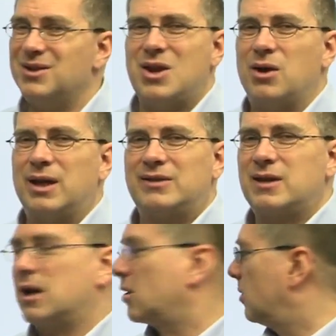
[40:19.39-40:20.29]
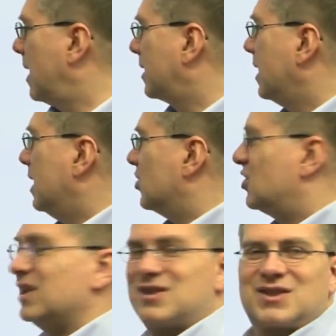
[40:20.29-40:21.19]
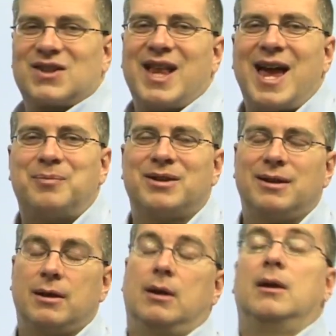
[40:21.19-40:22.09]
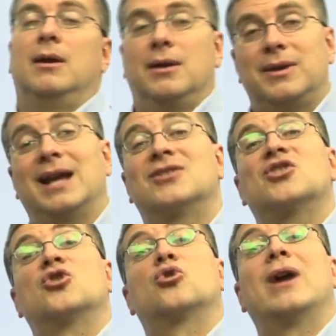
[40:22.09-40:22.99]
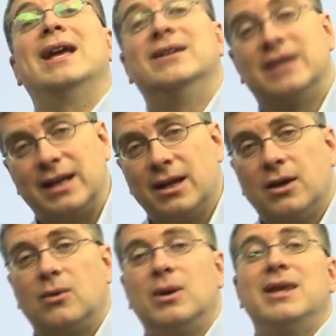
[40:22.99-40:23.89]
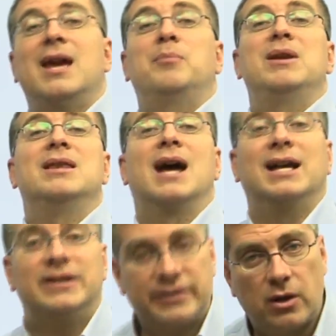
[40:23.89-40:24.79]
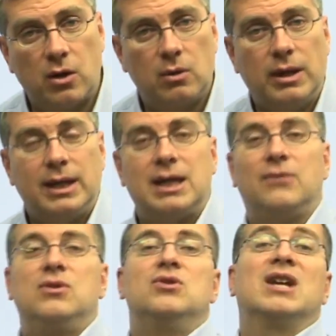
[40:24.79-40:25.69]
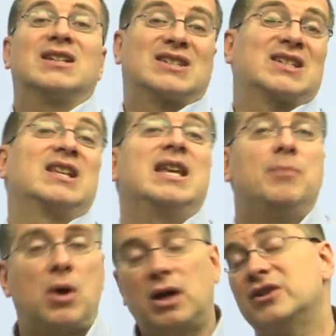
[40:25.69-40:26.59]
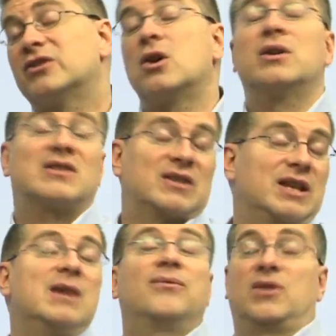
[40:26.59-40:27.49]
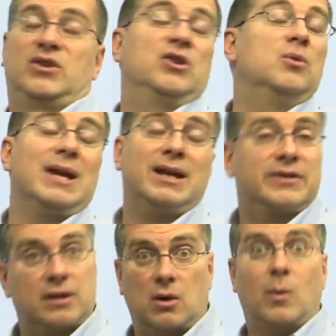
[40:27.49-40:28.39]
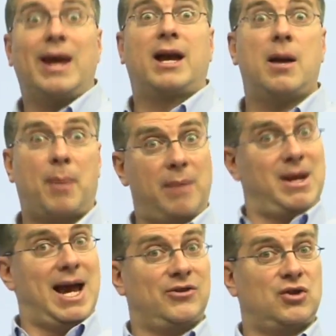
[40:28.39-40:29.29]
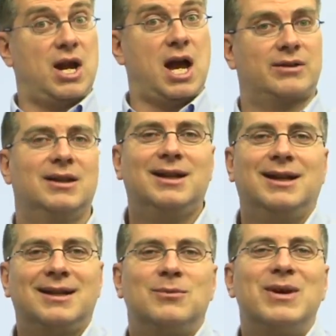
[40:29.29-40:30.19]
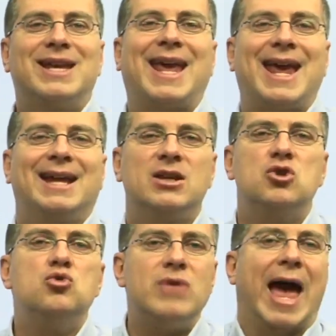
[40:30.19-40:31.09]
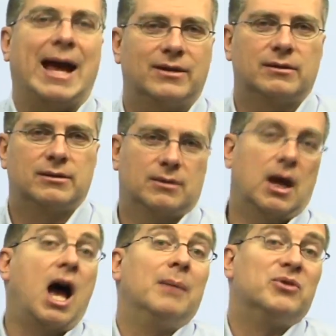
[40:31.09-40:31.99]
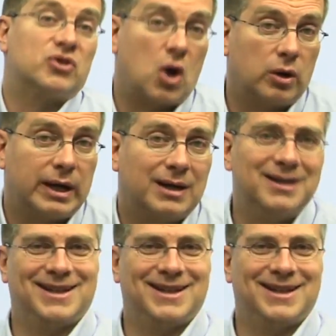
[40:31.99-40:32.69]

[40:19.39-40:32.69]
No, that's not correct. She slept. That's crazy. Wouldn't that be nice, though, if you just sleep? Oh, I'll just go to sleep for 2 weeks and I'll wake up. I'm an astronaut. We can't do that. I'm sorry.